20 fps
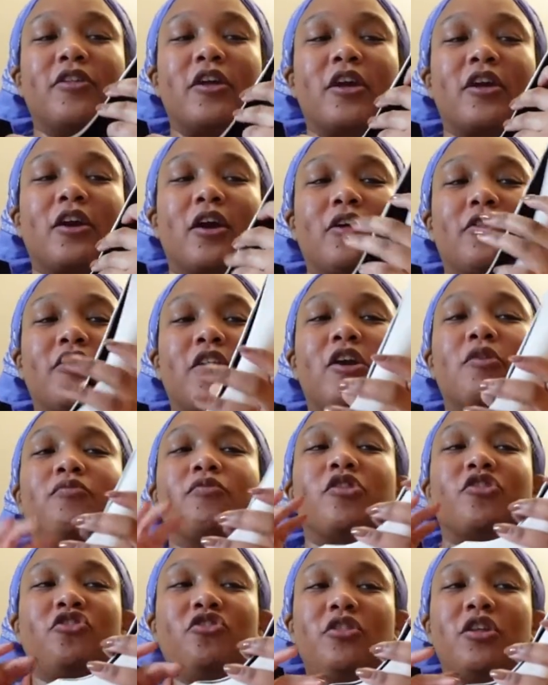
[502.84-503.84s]
They, they
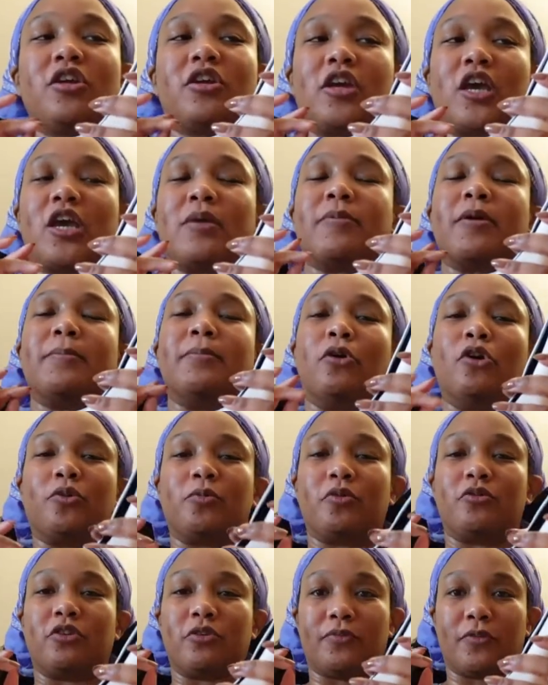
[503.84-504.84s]
originally came in
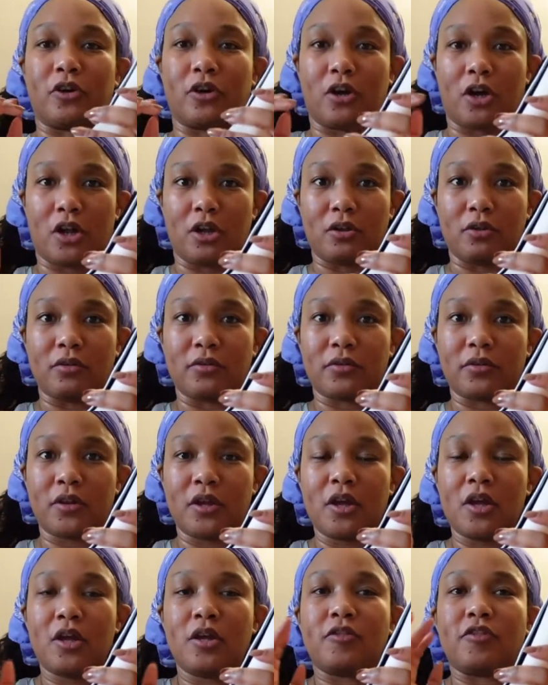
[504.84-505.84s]
multiple different colors.
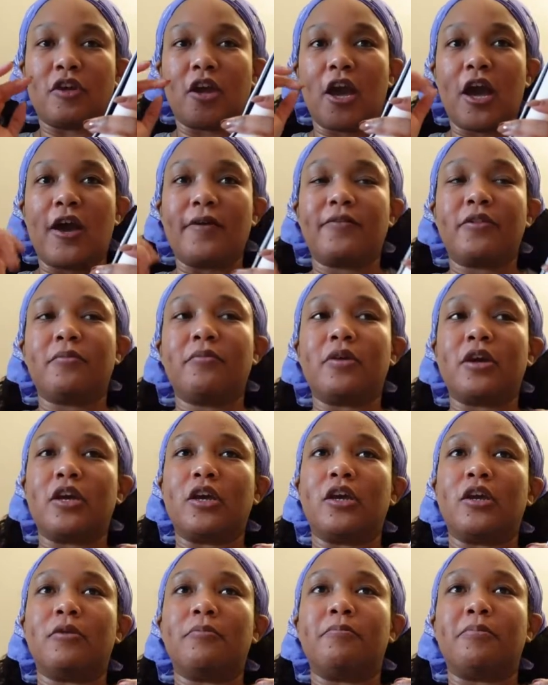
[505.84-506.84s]
They have them
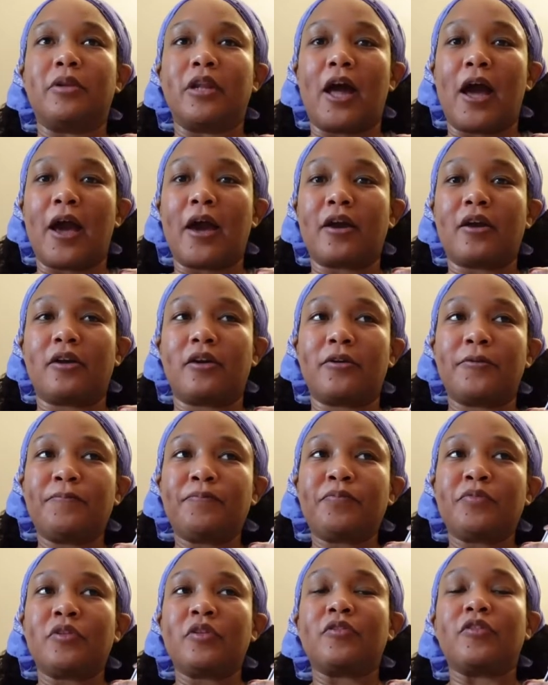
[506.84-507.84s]
in black.
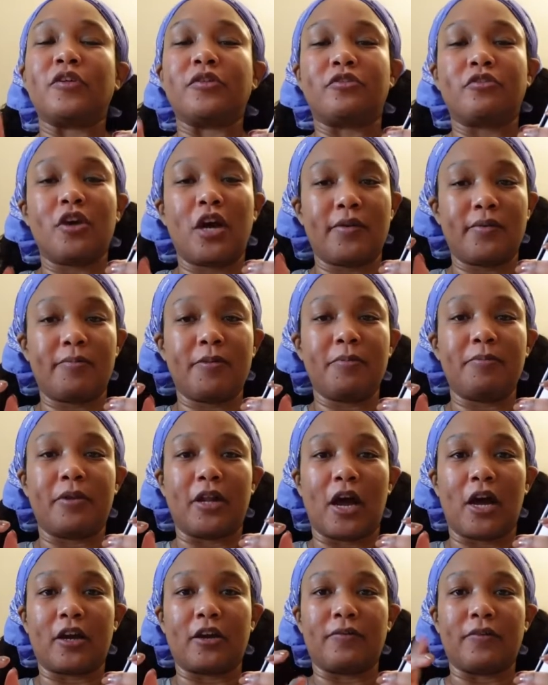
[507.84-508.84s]
They still haven't been
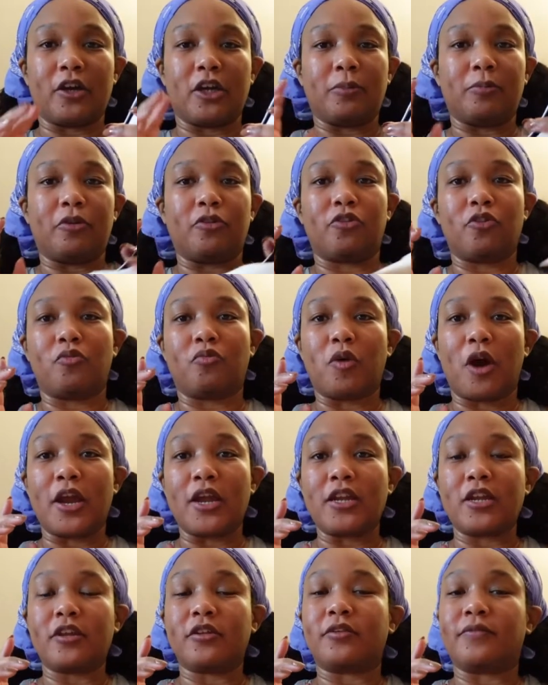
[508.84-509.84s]
black available. The
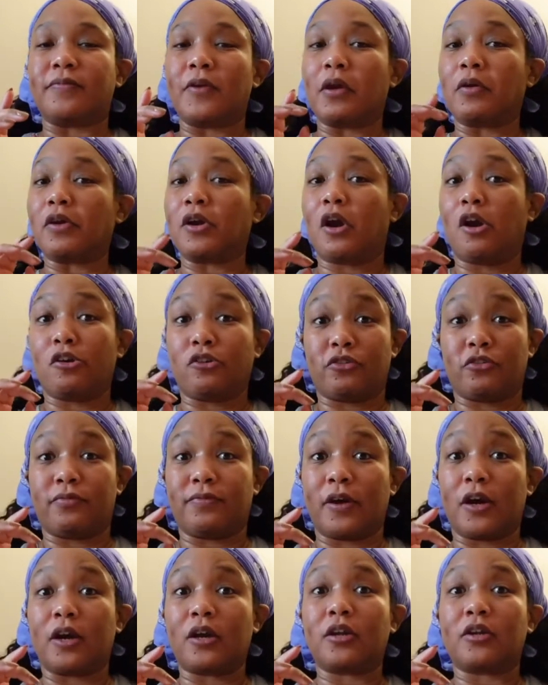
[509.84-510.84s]
white is very hard to
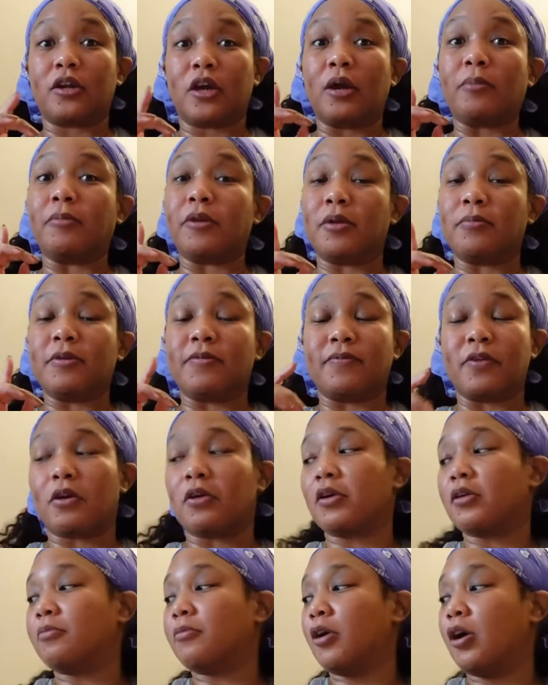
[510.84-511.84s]
find. I'm going to be
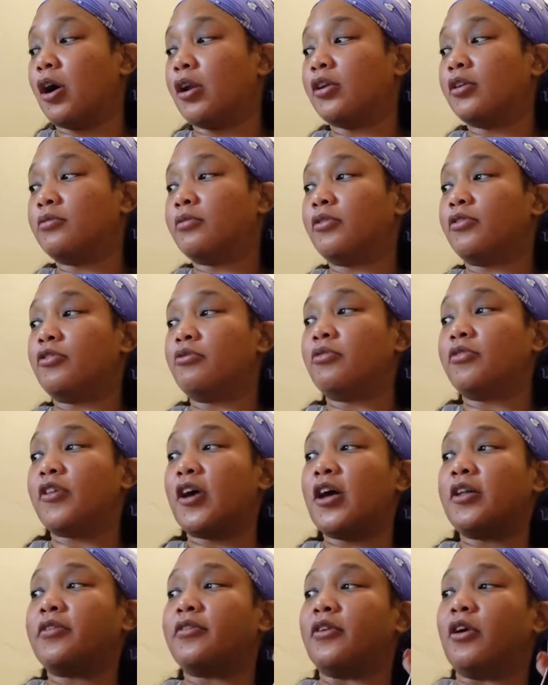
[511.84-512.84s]
very honest with you with
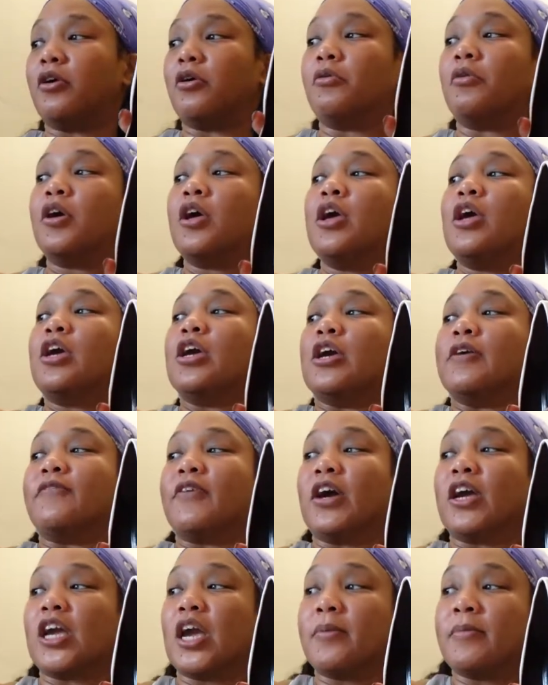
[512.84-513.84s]
that. So if
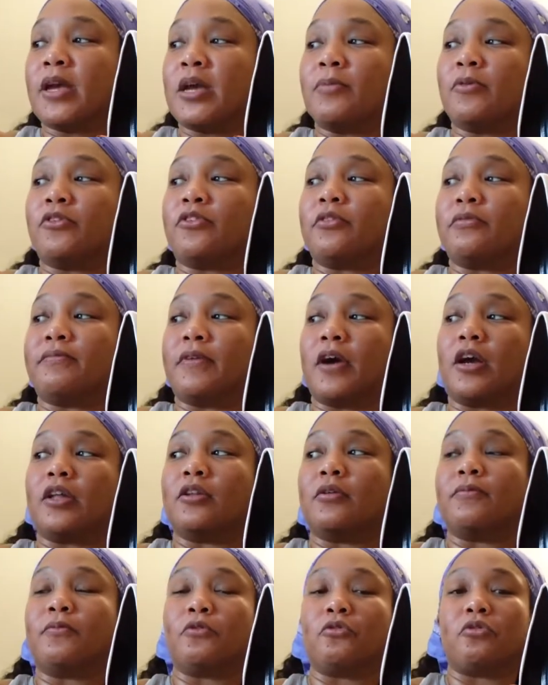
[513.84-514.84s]
I am able to find
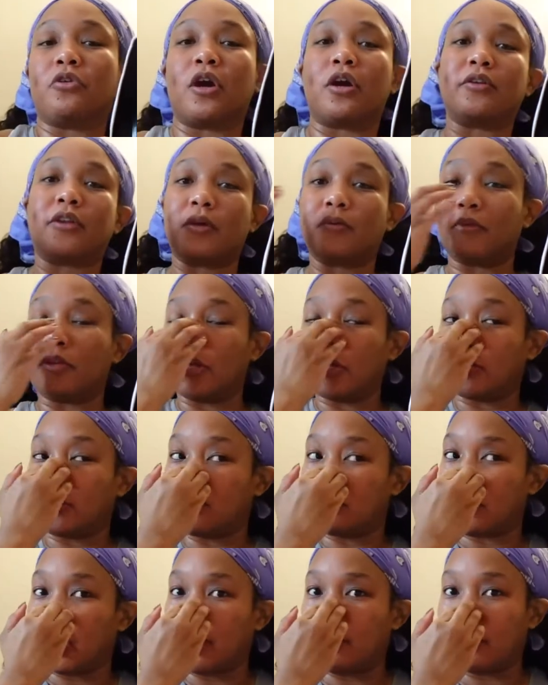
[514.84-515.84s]
them for you guys, I will link
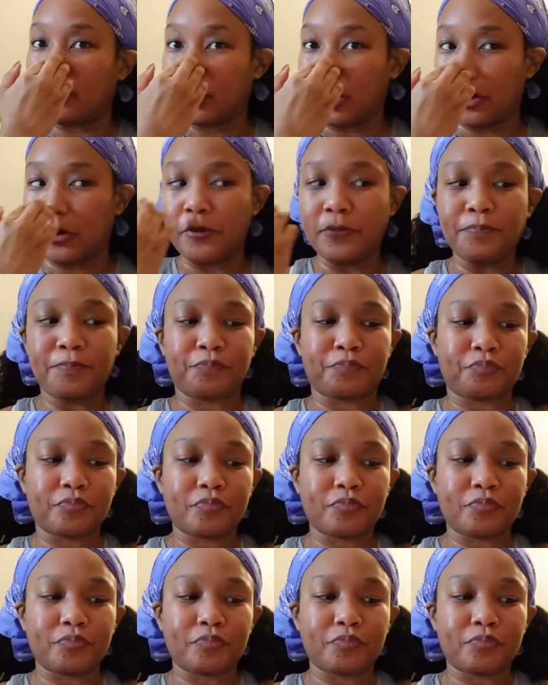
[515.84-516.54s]
them down below.